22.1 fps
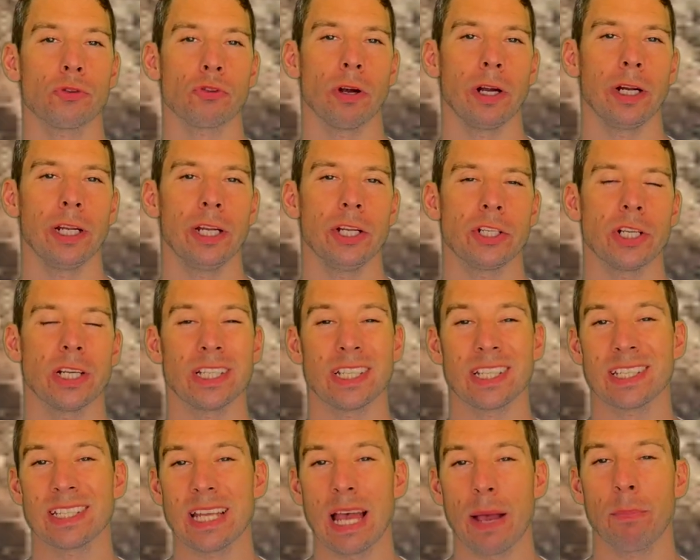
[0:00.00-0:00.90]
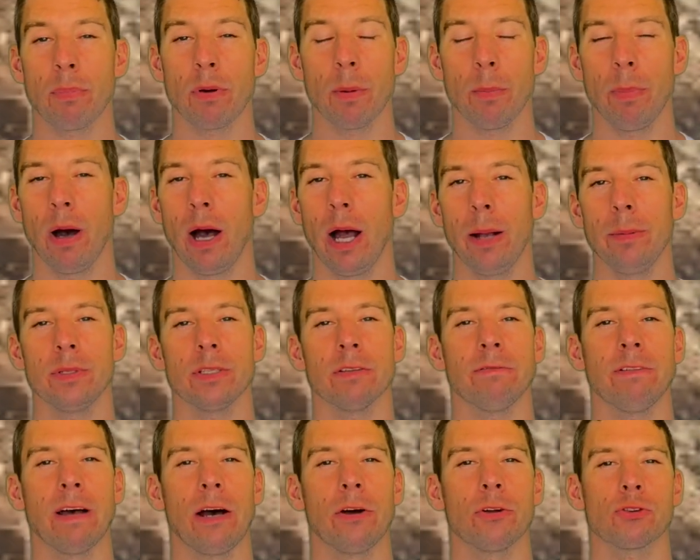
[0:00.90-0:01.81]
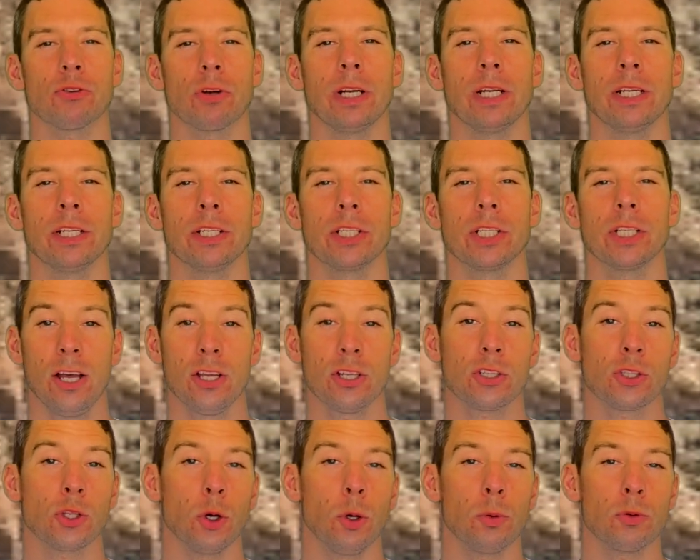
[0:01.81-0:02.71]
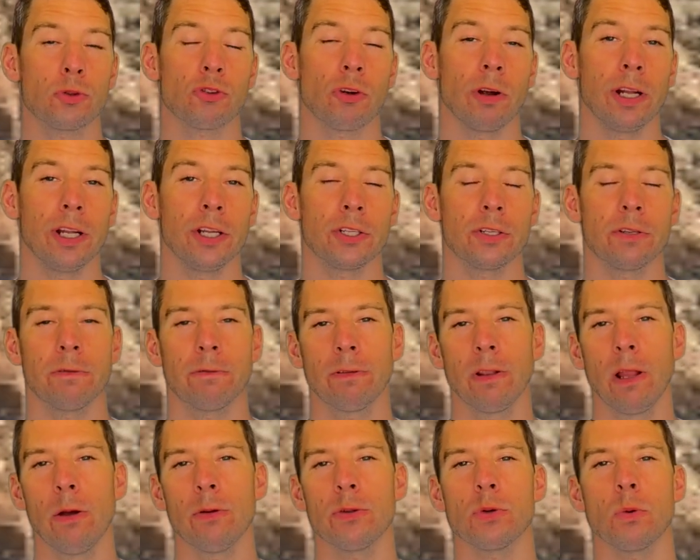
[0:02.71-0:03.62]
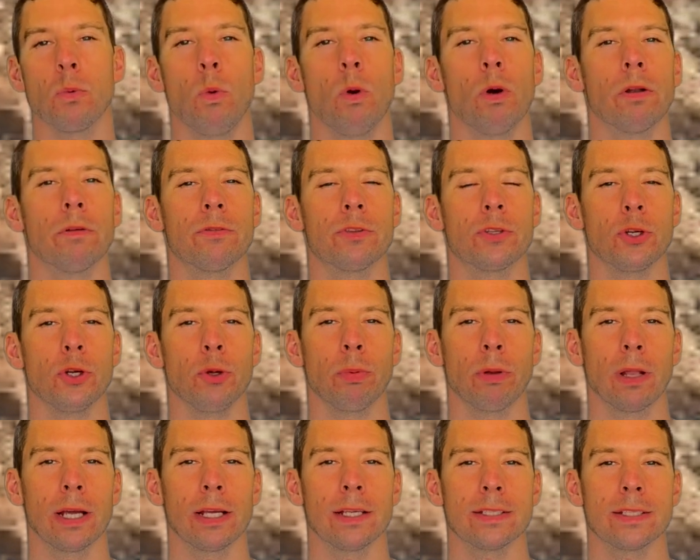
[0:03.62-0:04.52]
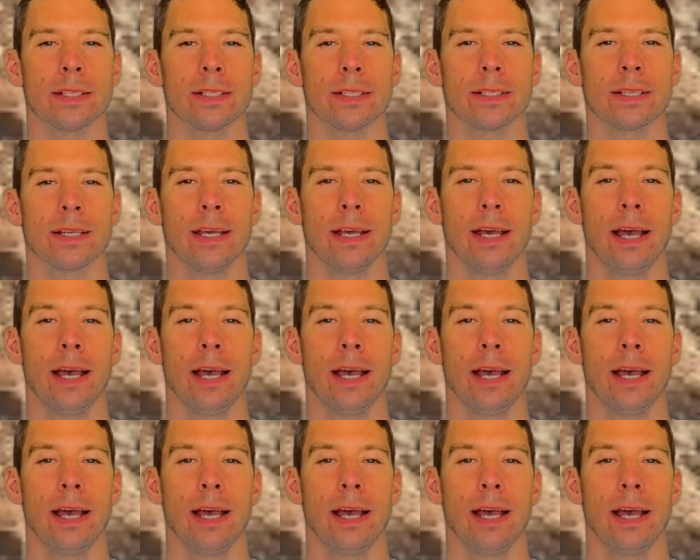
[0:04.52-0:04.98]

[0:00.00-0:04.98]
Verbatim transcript: drainage is a separate pipe to foul drainage. Storm drainage should flow to one of two places,